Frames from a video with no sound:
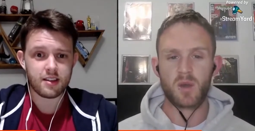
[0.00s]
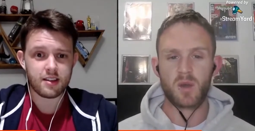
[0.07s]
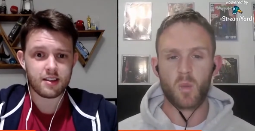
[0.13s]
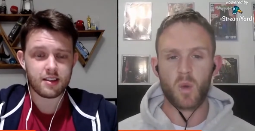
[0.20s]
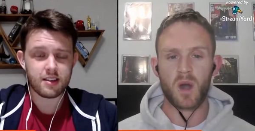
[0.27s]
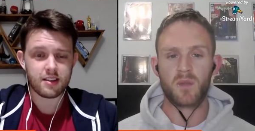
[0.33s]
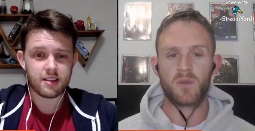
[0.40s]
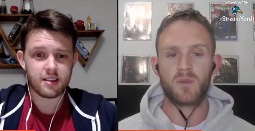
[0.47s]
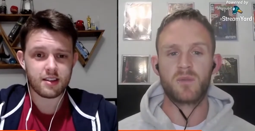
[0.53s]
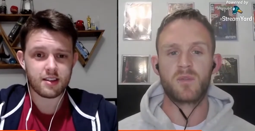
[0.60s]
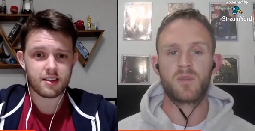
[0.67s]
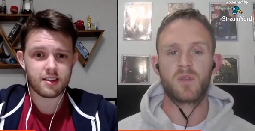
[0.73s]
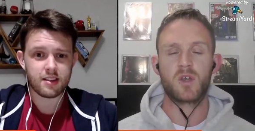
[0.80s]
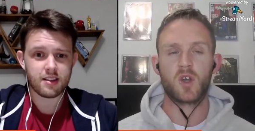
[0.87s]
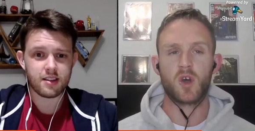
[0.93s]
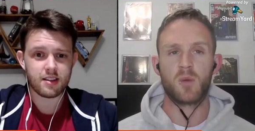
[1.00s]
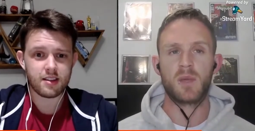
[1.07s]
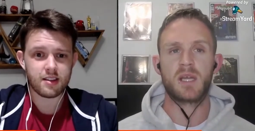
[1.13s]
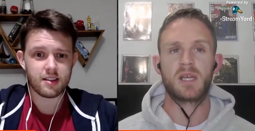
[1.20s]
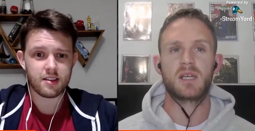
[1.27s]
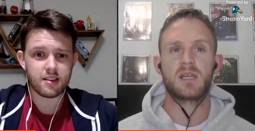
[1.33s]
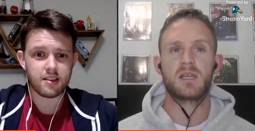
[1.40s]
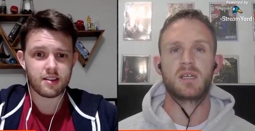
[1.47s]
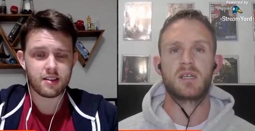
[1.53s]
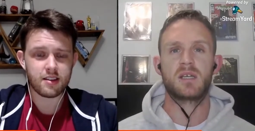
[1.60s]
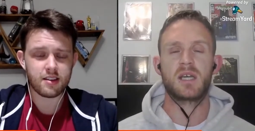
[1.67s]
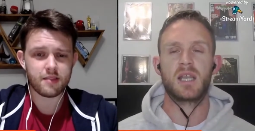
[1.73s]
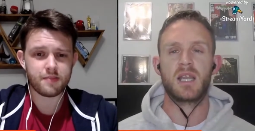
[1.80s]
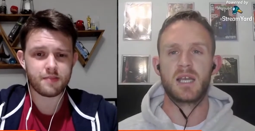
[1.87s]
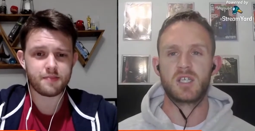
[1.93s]
Speaker 1: the one comic
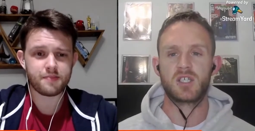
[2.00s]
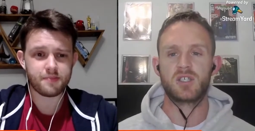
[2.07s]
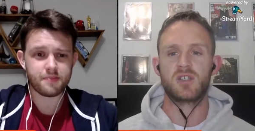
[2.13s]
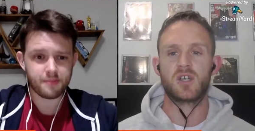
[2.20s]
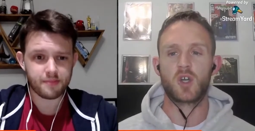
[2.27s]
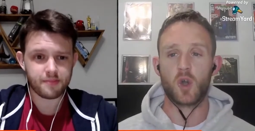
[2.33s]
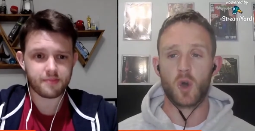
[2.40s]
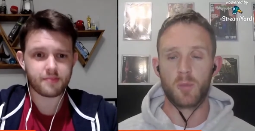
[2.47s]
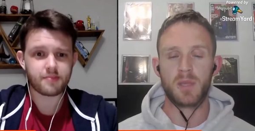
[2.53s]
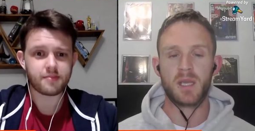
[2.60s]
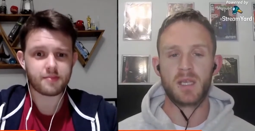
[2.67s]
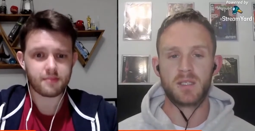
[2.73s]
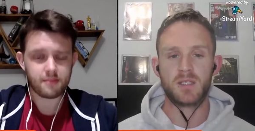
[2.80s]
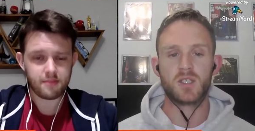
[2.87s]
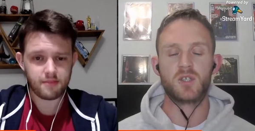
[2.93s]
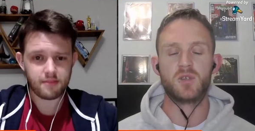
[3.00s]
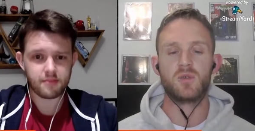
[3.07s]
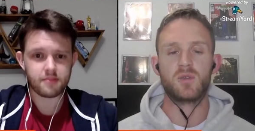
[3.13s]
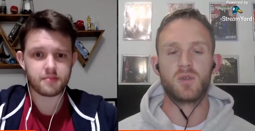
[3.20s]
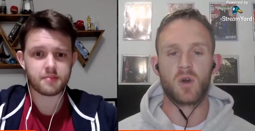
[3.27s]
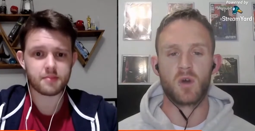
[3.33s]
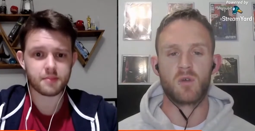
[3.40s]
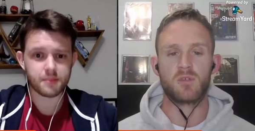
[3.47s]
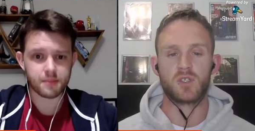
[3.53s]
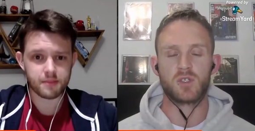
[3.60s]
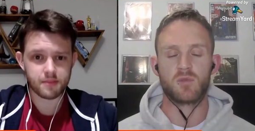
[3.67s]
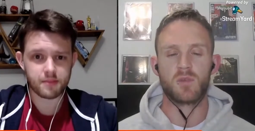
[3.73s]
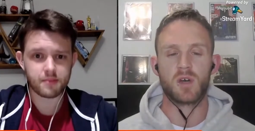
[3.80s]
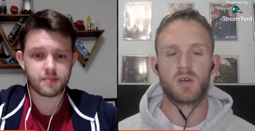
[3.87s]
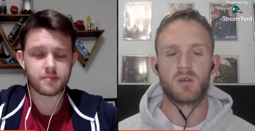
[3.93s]
collection that got me into the horror
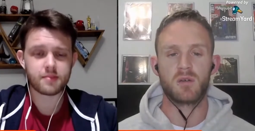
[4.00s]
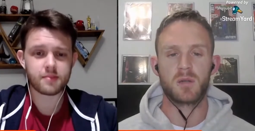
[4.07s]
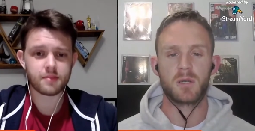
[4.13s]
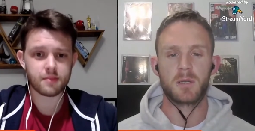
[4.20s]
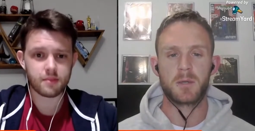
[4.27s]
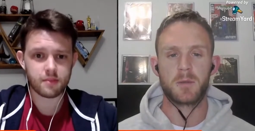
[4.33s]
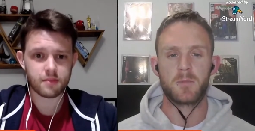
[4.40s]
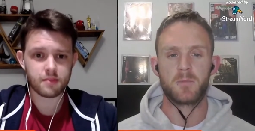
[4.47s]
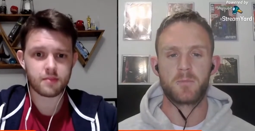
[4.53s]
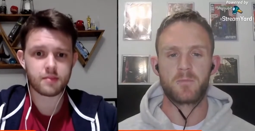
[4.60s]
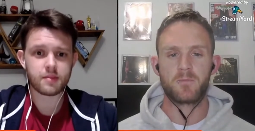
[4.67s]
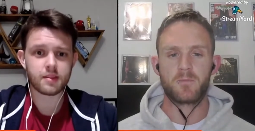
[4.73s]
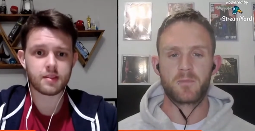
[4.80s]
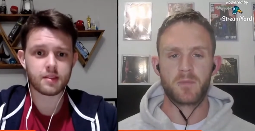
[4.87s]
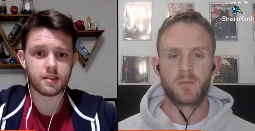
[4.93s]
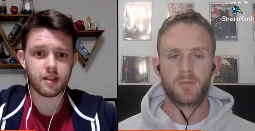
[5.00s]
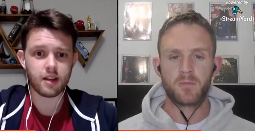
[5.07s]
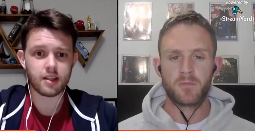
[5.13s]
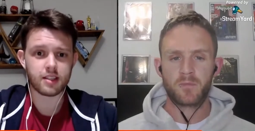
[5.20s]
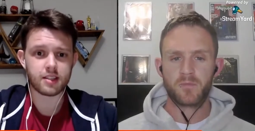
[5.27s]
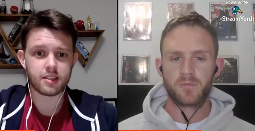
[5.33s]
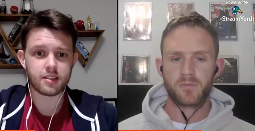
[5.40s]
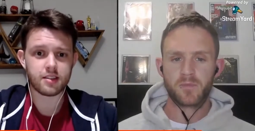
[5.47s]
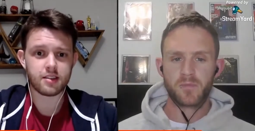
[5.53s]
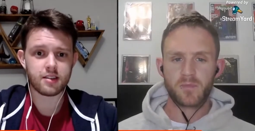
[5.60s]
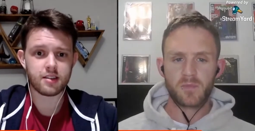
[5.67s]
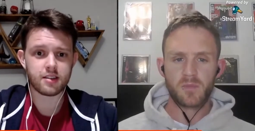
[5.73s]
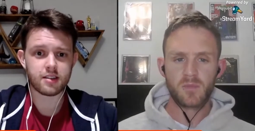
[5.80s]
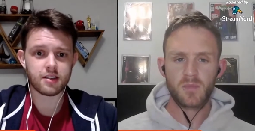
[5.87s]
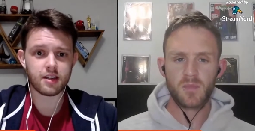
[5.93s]
genre. Nice,
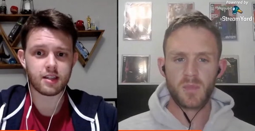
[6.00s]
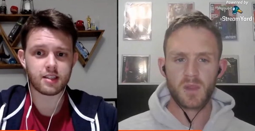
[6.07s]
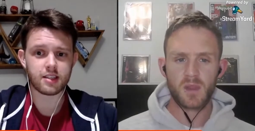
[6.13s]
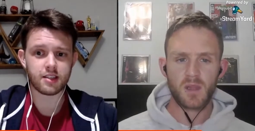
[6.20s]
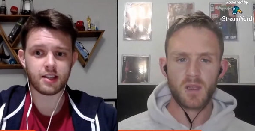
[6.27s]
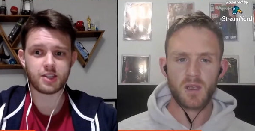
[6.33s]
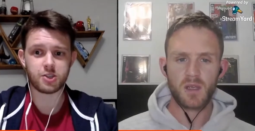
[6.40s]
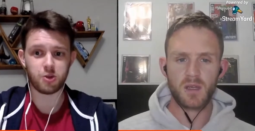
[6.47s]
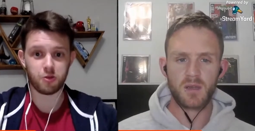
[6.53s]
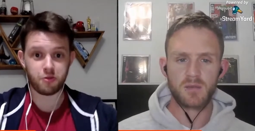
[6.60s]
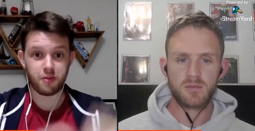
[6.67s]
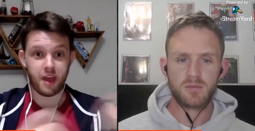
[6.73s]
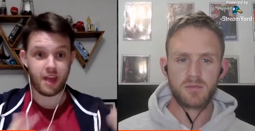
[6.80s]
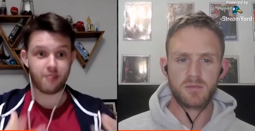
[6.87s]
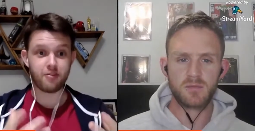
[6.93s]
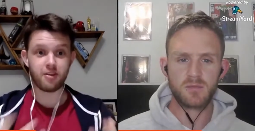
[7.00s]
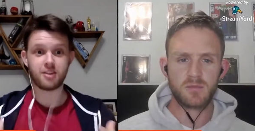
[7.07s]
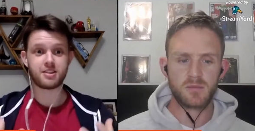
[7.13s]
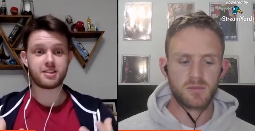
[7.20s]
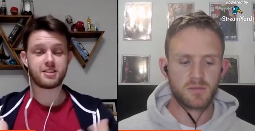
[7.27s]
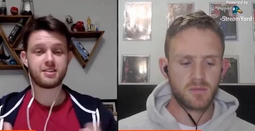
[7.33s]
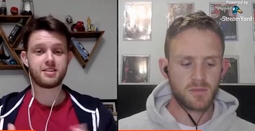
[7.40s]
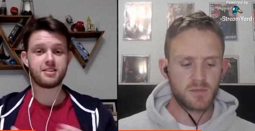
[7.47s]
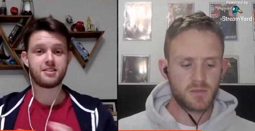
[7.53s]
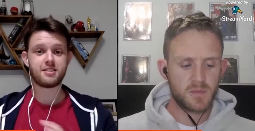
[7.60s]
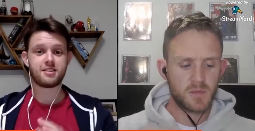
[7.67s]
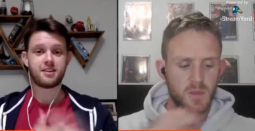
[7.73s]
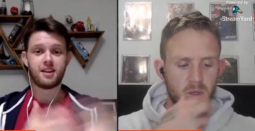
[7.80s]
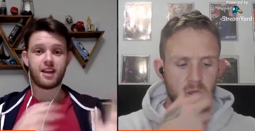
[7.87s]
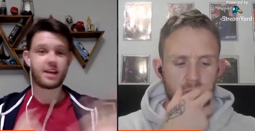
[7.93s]
Speaker 2: nice, and that's your favourite
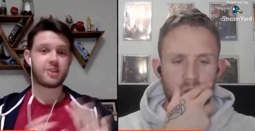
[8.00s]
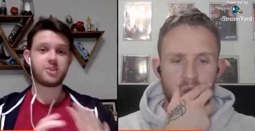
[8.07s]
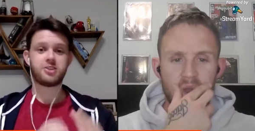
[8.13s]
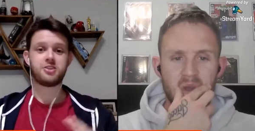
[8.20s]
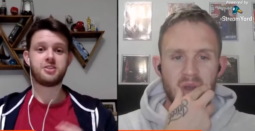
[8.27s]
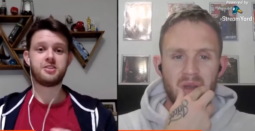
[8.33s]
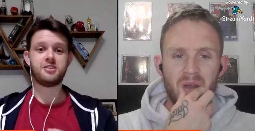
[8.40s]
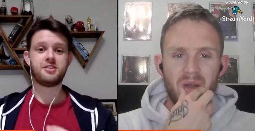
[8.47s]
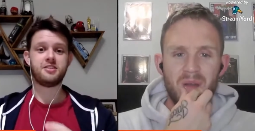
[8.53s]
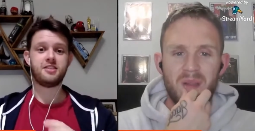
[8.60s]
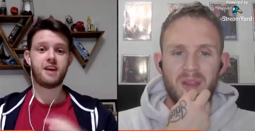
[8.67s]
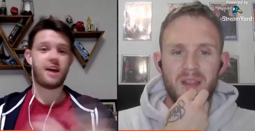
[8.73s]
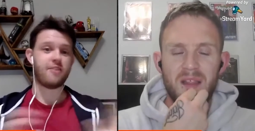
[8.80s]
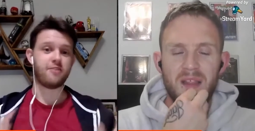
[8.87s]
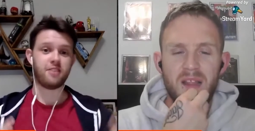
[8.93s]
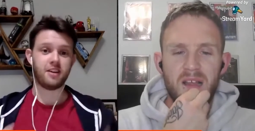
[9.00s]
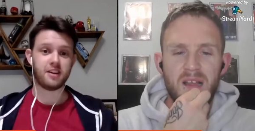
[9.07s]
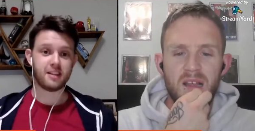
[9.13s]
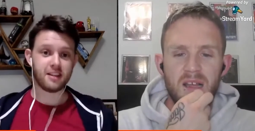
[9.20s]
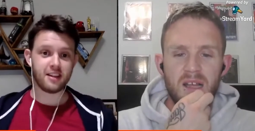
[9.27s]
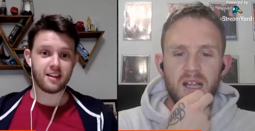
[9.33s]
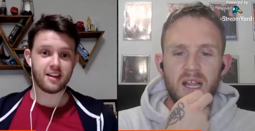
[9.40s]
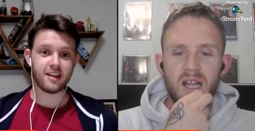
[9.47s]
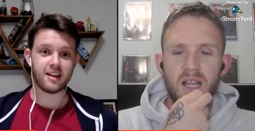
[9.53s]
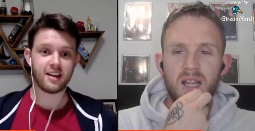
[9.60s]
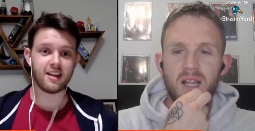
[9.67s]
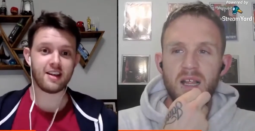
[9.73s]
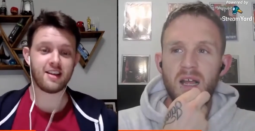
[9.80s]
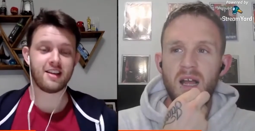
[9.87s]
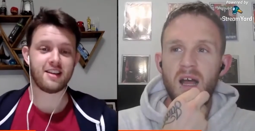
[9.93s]
collection ever.
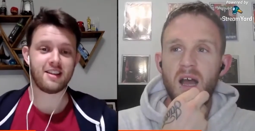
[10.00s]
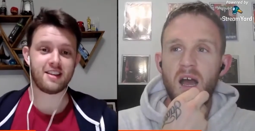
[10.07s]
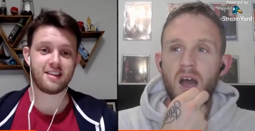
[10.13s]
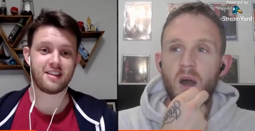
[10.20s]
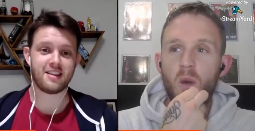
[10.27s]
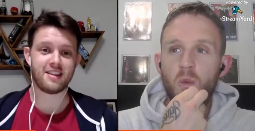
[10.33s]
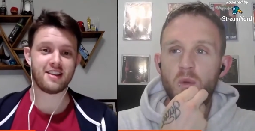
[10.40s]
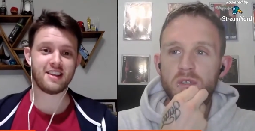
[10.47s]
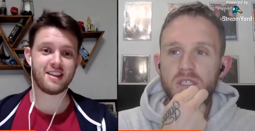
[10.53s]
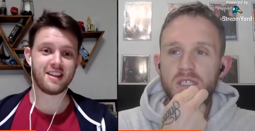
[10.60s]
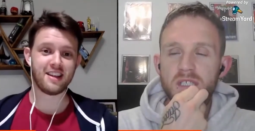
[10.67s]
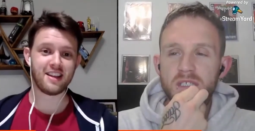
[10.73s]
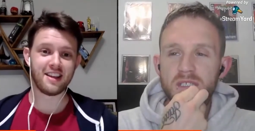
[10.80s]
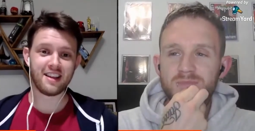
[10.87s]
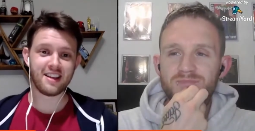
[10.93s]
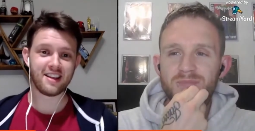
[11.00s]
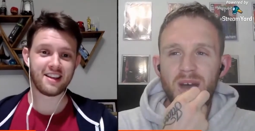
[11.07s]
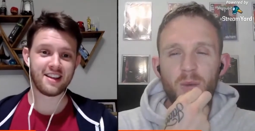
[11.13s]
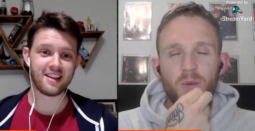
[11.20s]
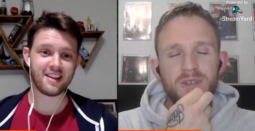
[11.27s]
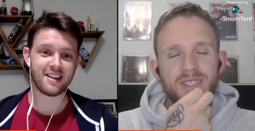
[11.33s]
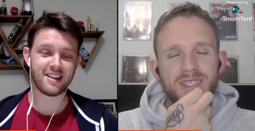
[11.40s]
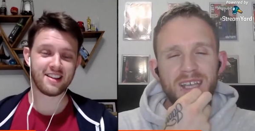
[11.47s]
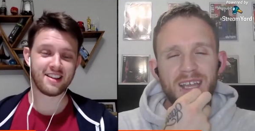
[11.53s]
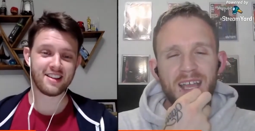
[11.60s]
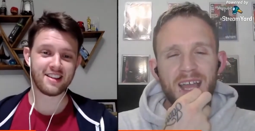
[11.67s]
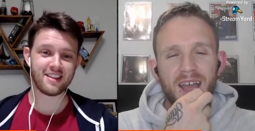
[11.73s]
Speaker 1: I would I wouldn't say